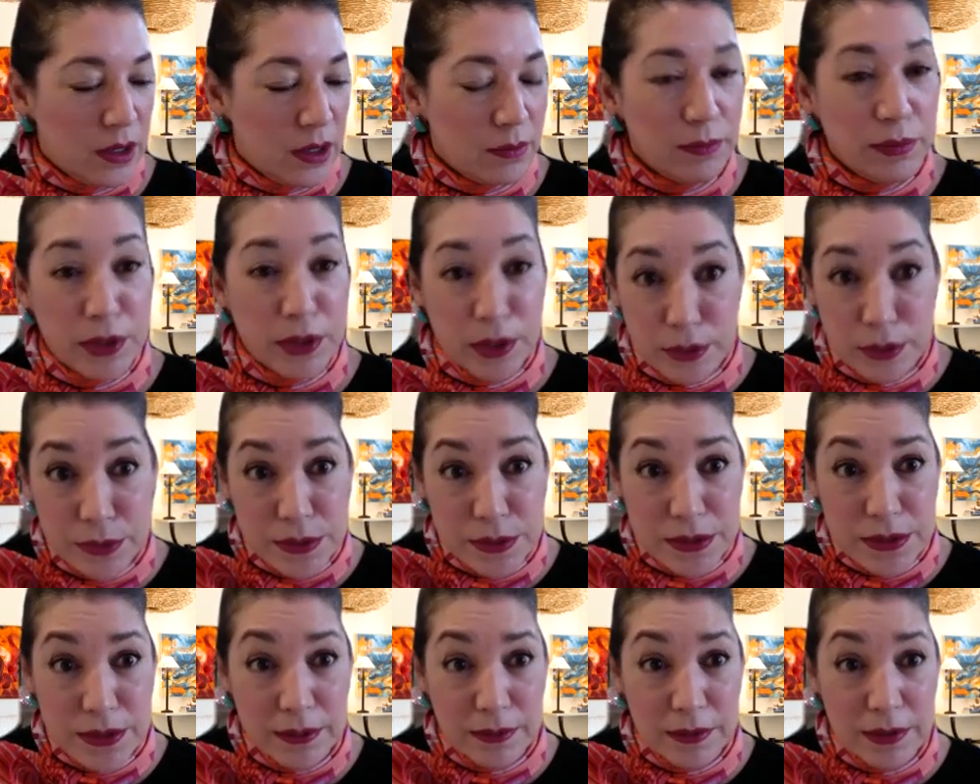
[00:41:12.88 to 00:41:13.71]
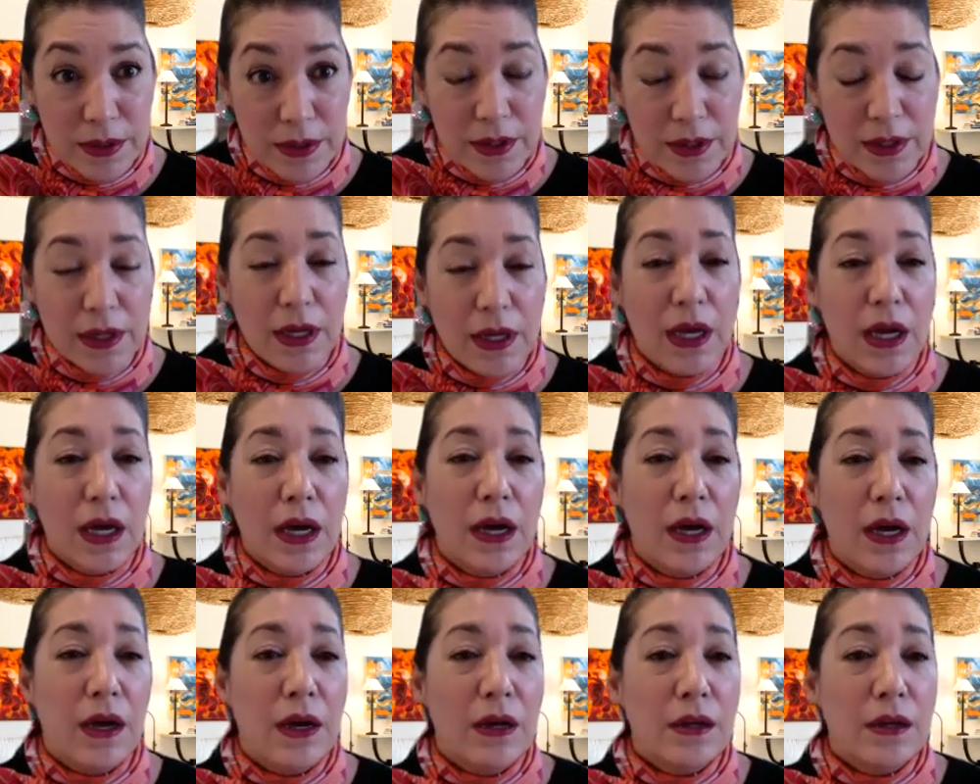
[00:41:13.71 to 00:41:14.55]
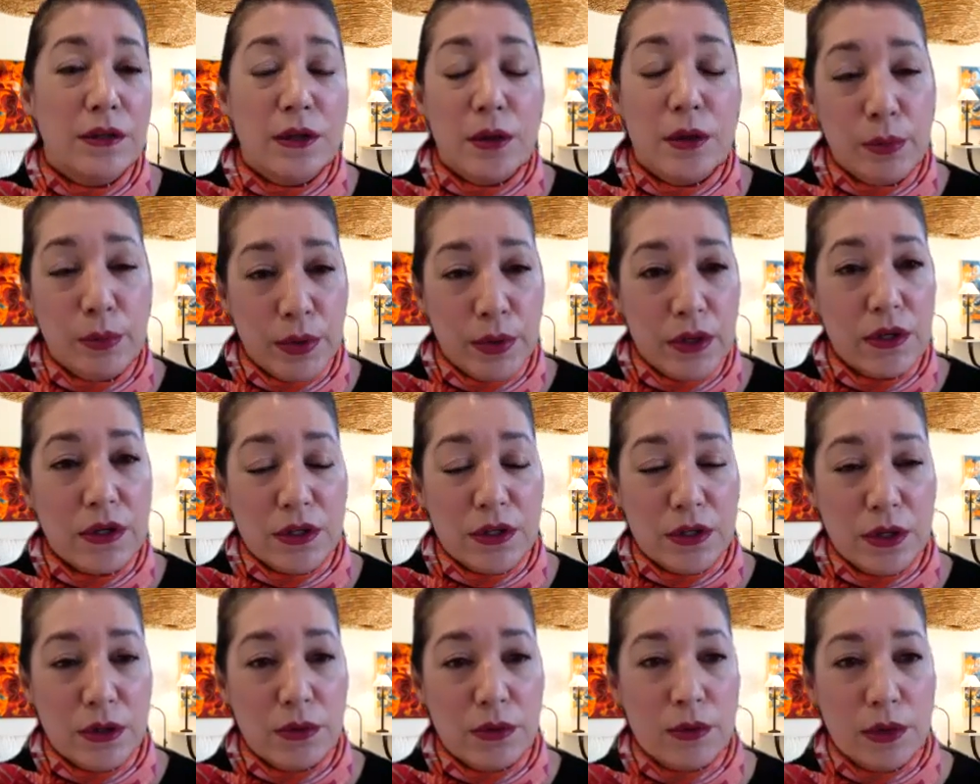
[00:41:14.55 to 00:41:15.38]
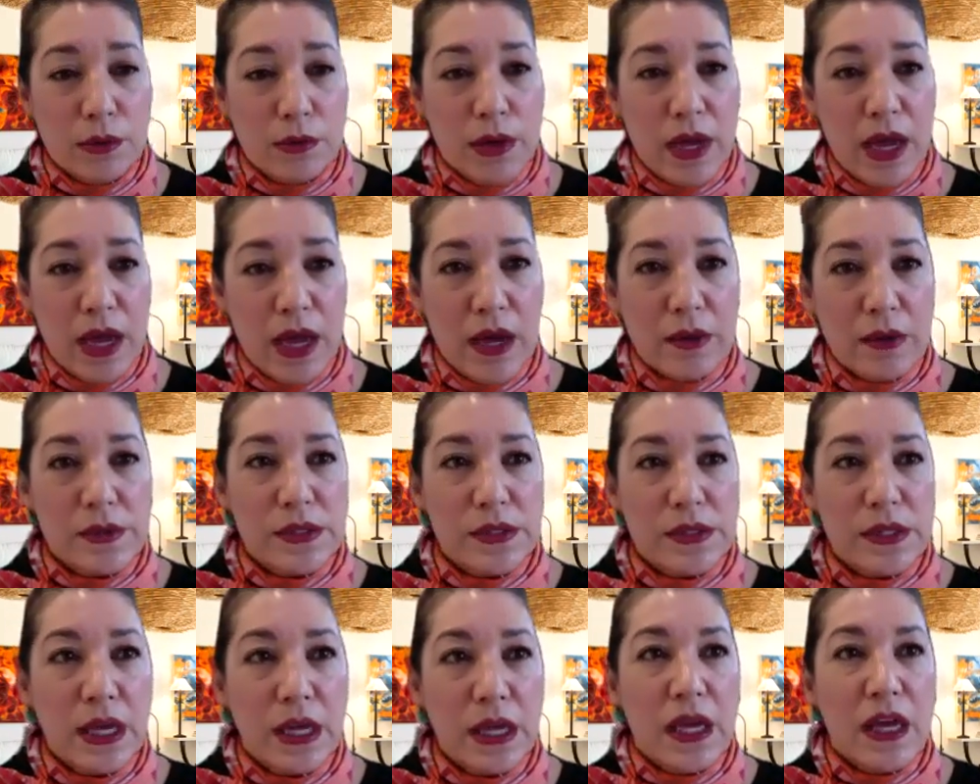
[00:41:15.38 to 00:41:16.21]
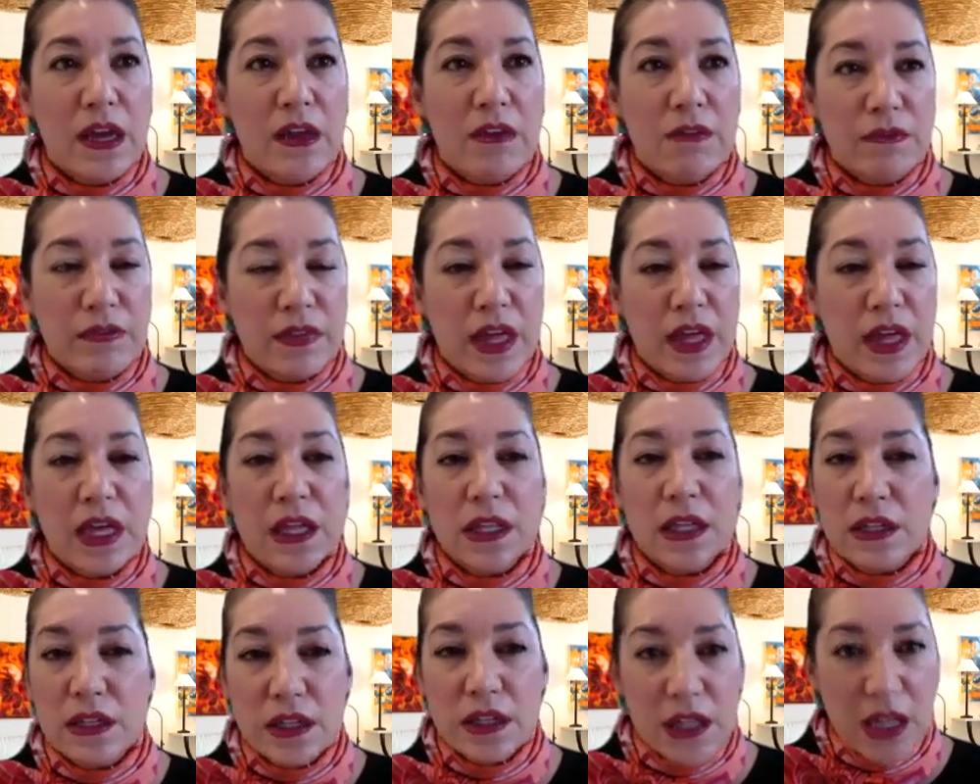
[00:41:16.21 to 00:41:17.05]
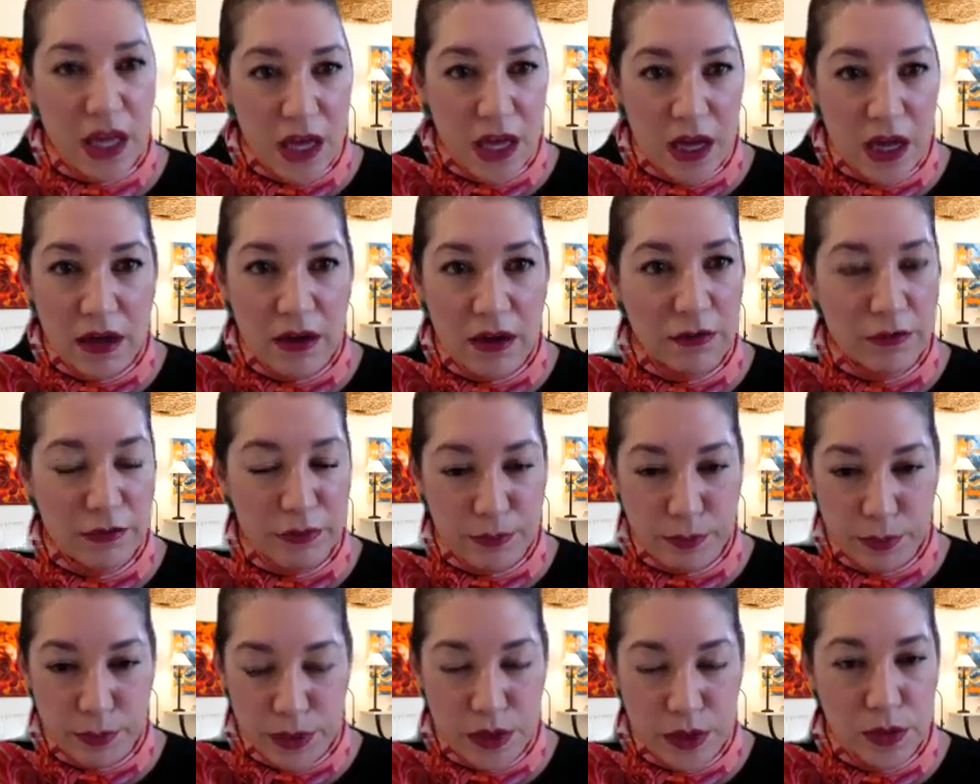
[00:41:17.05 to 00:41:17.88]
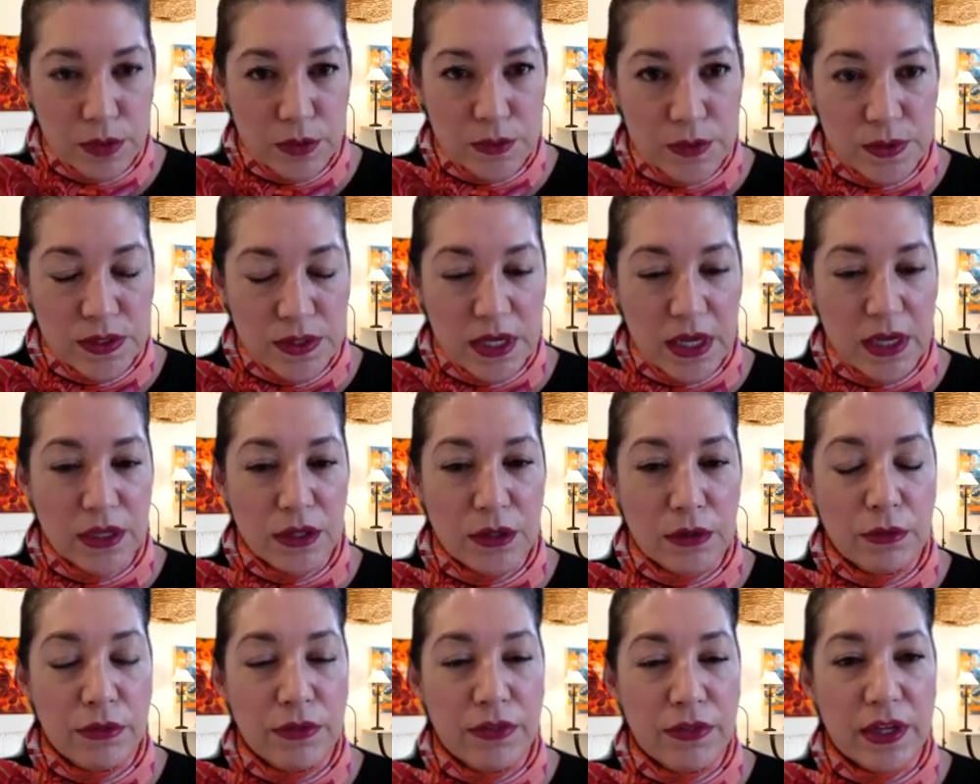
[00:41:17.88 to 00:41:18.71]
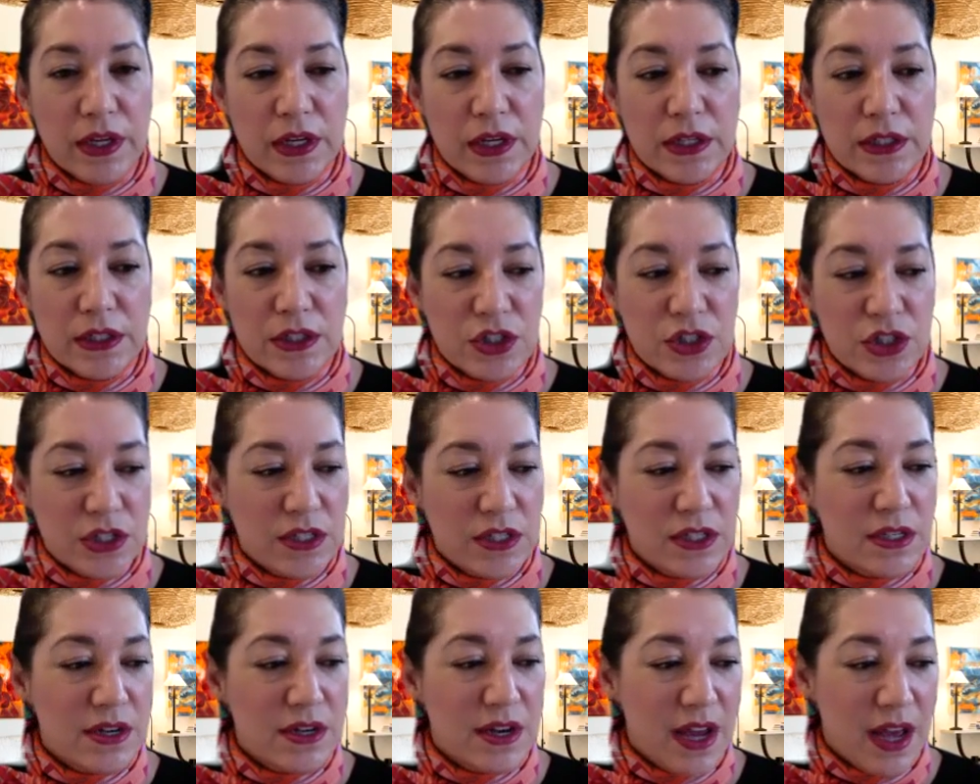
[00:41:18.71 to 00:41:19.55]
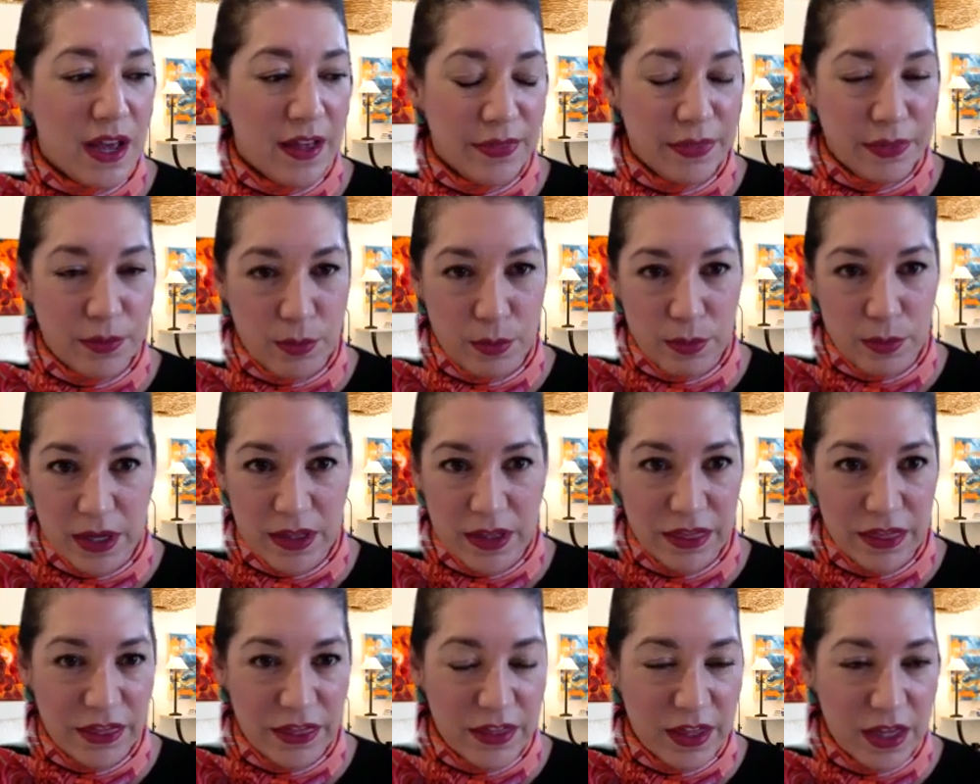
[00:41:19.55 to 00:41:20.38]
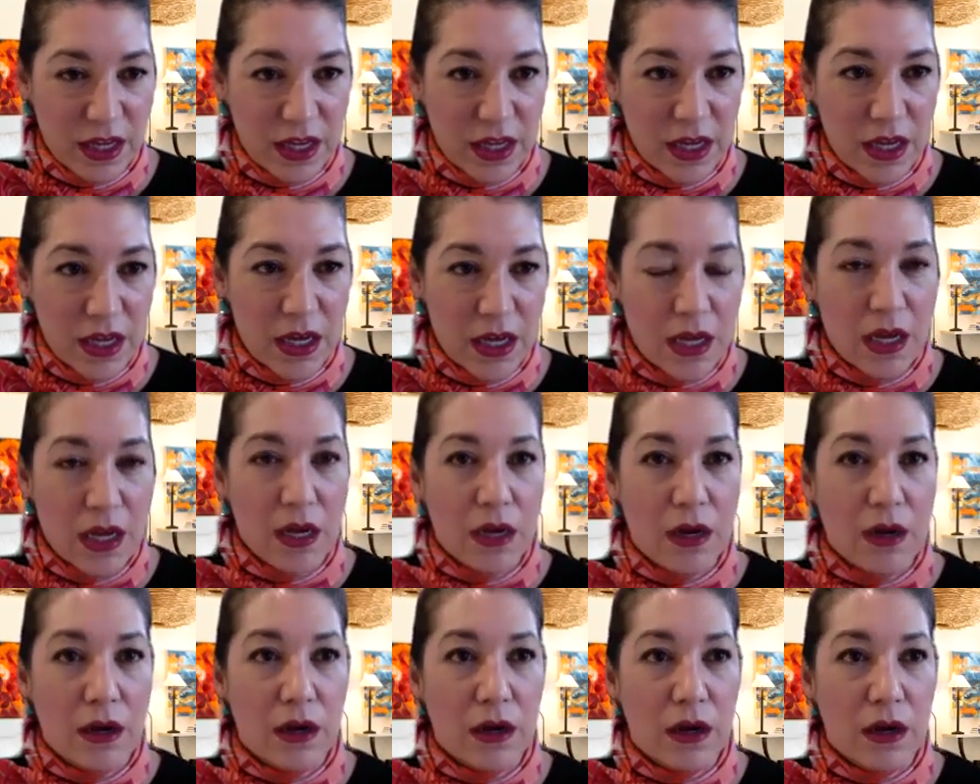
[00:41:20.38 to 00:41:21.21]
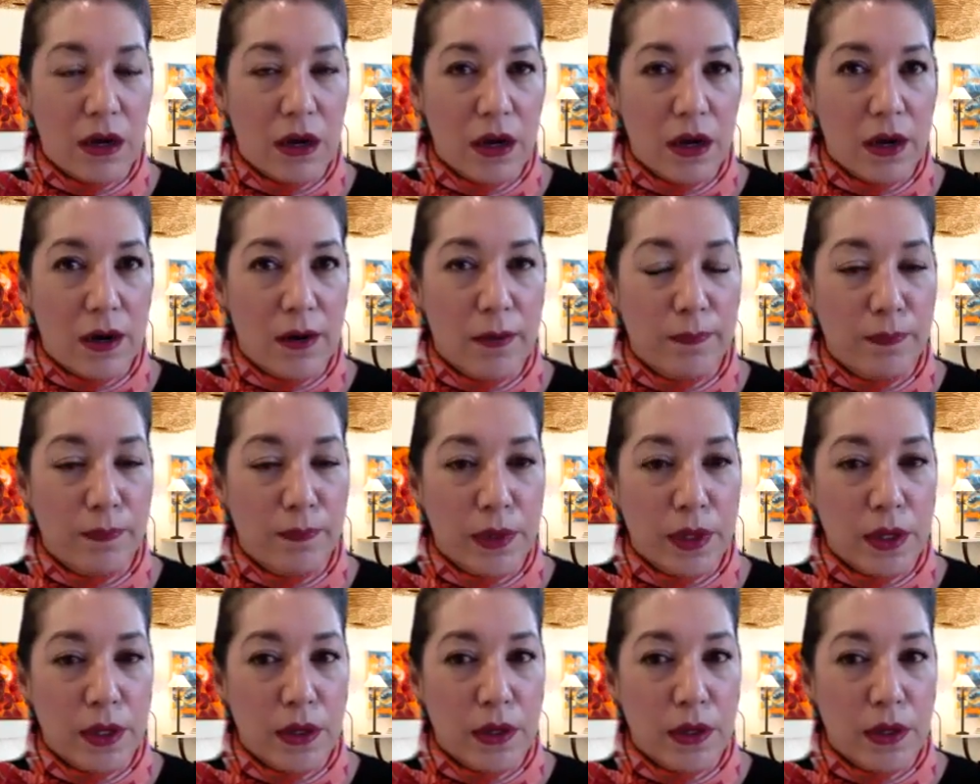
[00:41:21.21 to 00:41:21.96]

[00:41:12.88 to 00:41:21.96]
puce, don't put it in your own house. If they love puce and you think it's just not the right thing, I